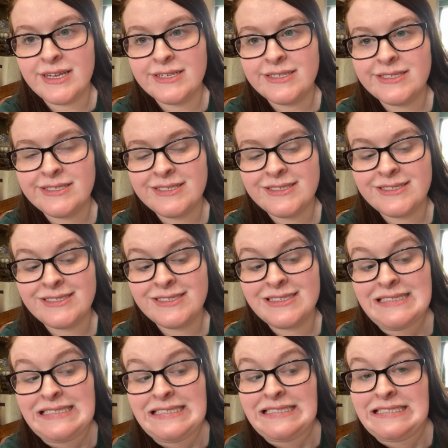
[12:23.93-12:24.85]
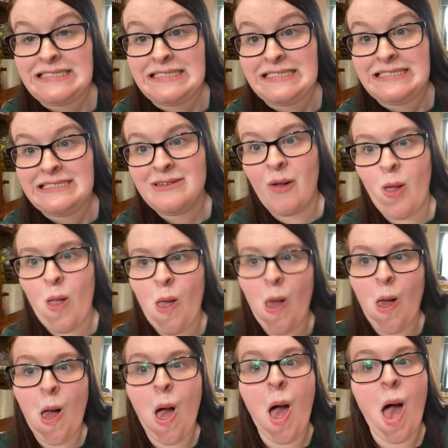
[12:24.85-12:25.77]
it.
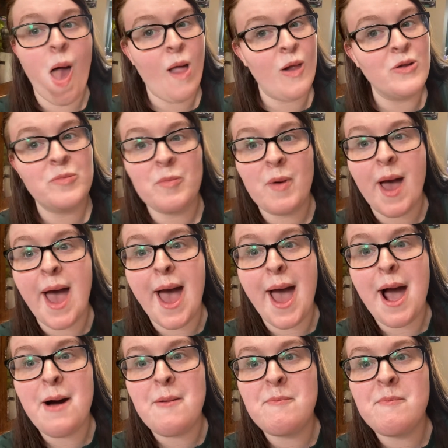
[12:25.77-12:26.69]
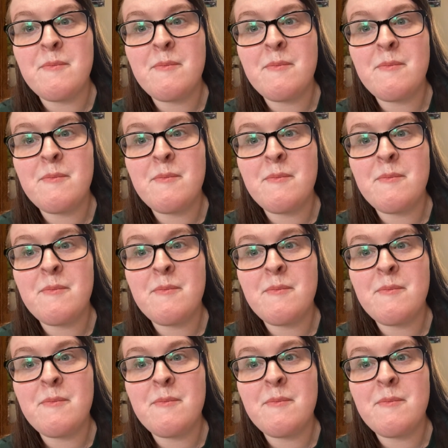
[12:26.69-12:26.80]
All right, Bab.